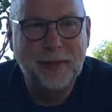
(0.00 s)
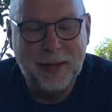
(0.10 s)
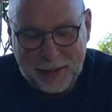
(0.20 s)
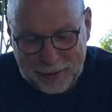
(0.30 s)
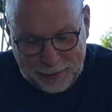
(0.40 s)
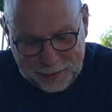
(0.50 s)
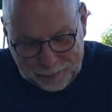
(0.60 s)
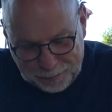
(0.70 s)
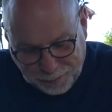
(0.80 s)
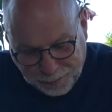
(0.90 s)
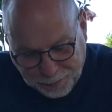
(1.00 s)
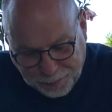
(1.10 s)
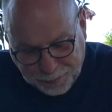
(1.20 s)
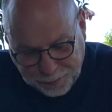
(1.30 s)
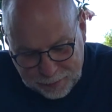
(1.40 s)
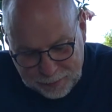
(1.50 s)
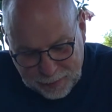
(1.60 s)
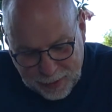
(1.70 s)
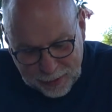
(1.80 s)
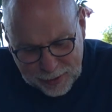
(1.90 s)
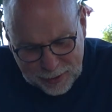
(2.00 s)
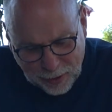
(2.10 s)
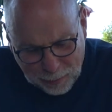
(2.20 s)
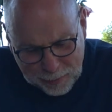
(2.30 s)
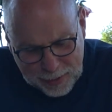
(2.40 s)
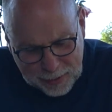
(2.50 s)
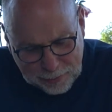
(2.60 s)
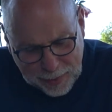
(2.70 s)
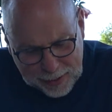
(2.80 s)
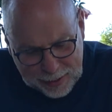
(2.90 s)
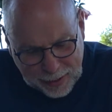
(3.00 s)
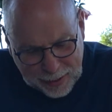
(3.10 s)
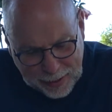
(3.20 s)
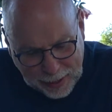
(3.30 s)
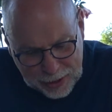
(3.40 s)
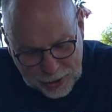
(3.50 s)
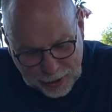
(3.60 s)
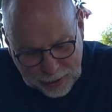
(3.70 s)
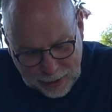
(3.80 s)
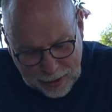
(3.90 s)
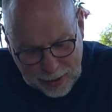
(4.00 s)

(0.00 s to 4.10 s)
And the psalmist makes a connection